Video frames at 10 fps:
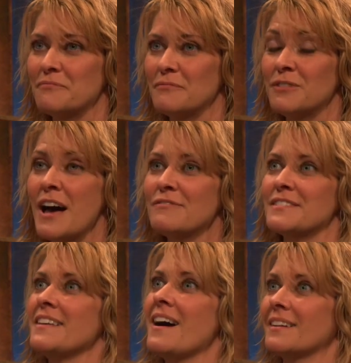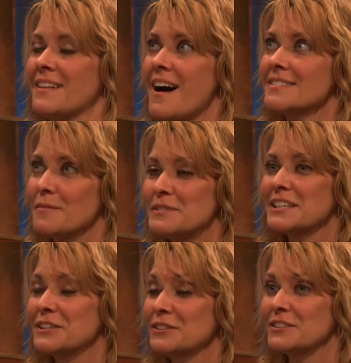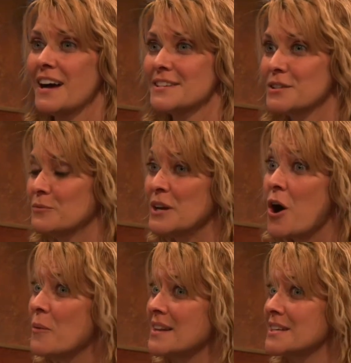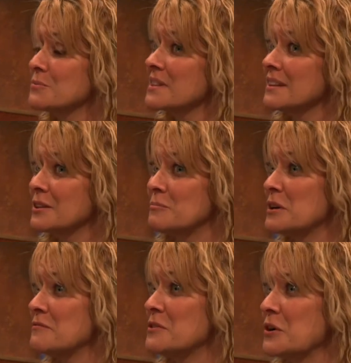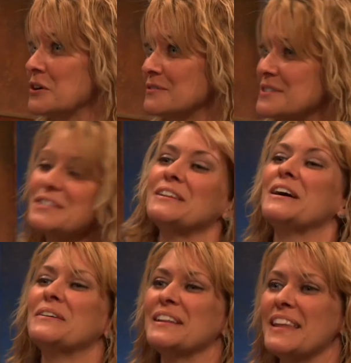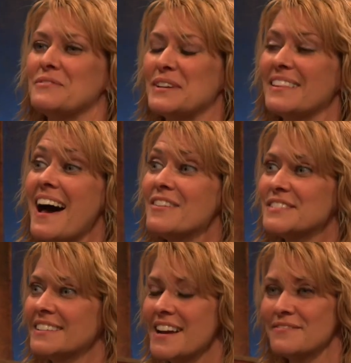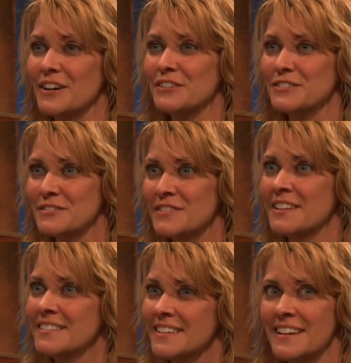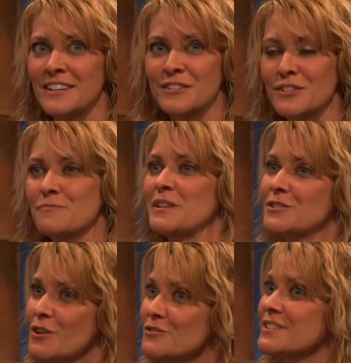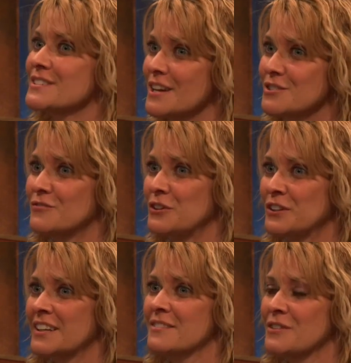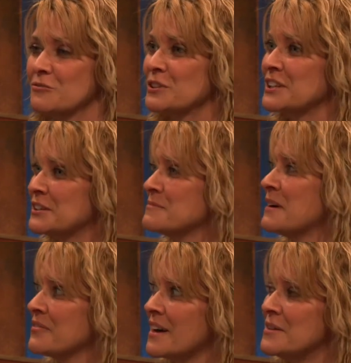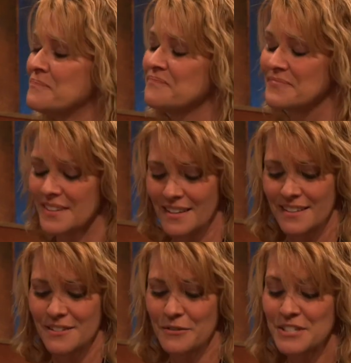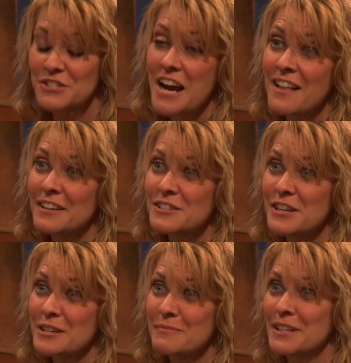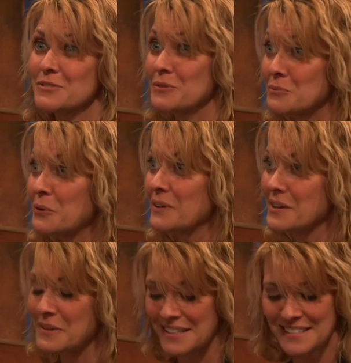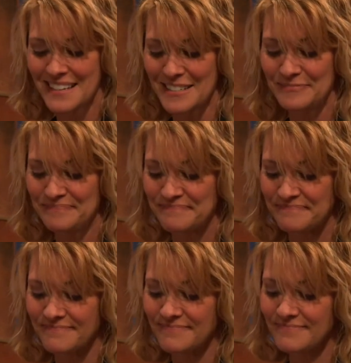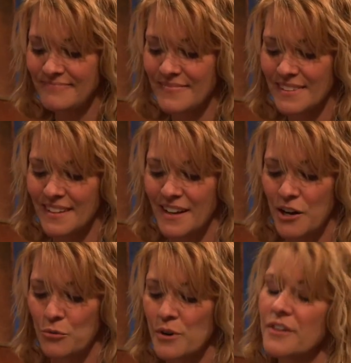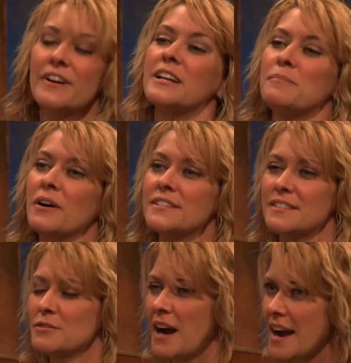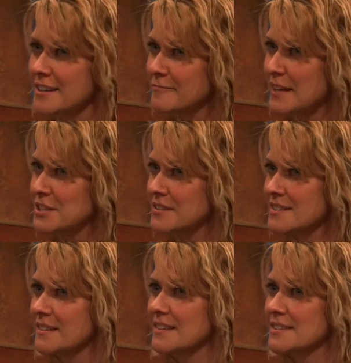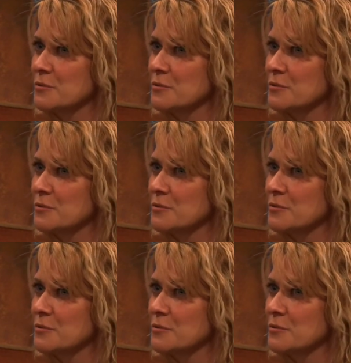left that particular class that we all went in with a little bit of nerves, and then we left, and I felt that it had just been so successful, and I felt really good about that. So it's challenging, but it's rewarding when it's done. Were there any parts, you kind of mentioned this, Alyssa, were